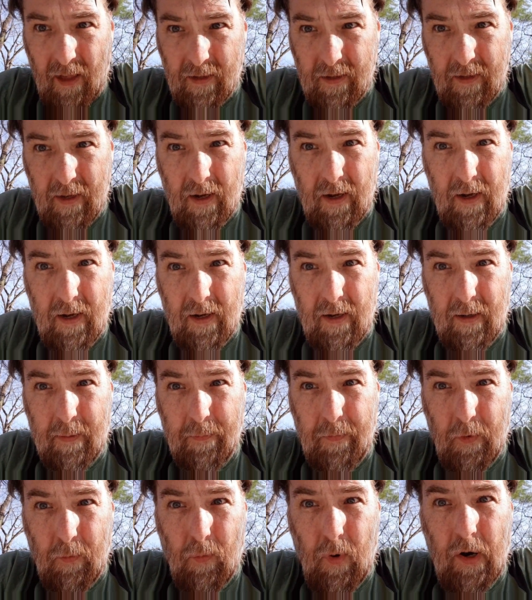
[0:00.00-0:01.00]

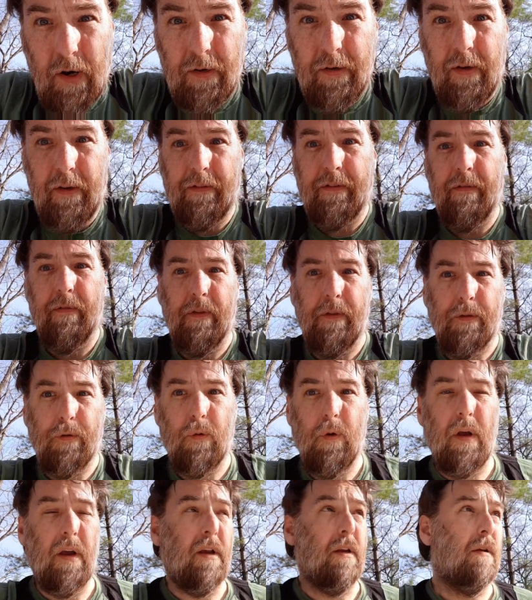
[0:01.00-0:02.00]
the ruggedness of the
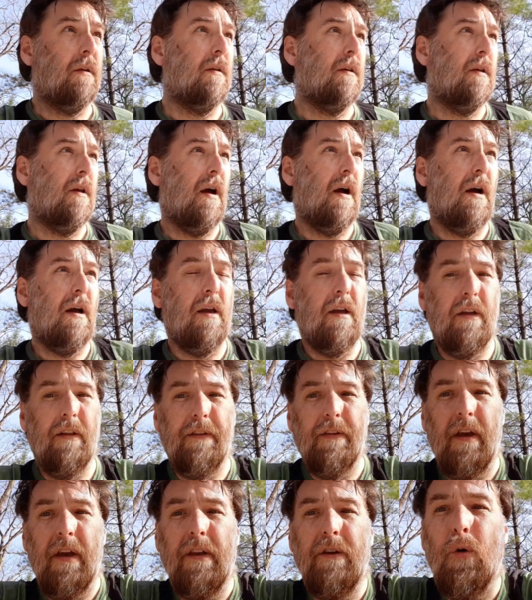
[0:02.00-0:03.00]
terrain.
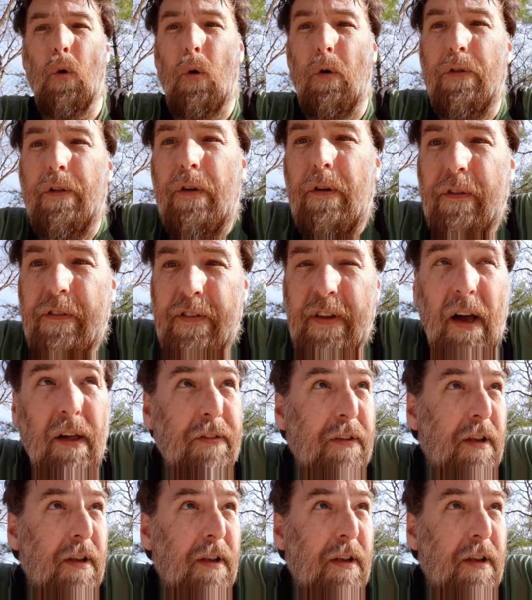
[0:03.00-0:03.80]
In northern South